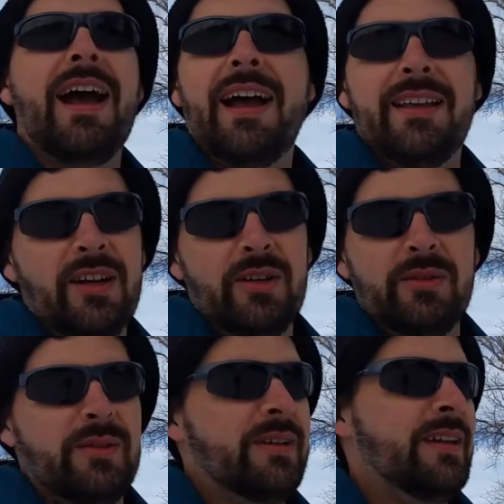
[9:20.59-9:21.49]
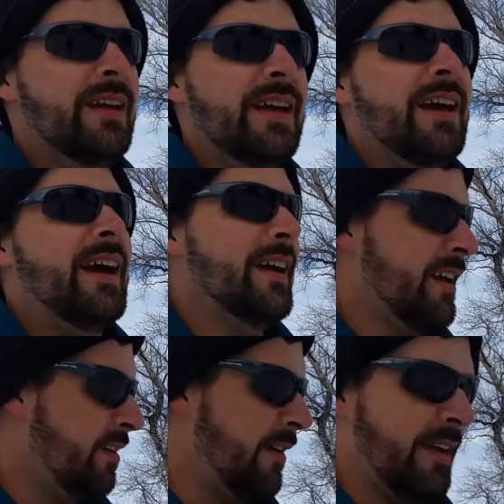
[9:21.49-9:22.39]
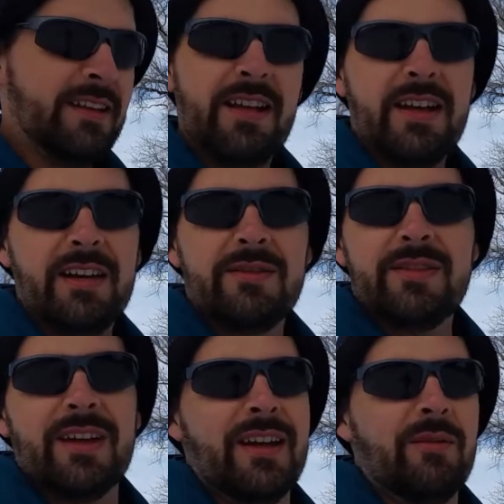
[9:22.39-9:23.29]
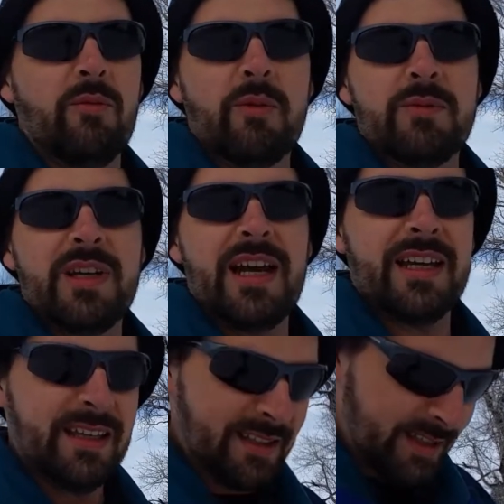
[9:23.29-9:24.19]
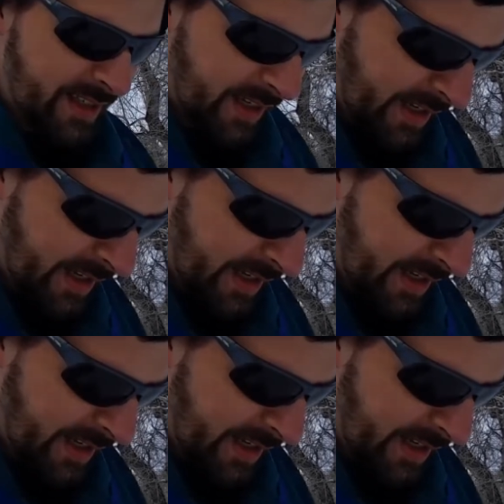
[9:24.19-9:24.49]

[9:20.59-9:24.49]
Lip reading: I know. I got great gloves, I got warm jackets,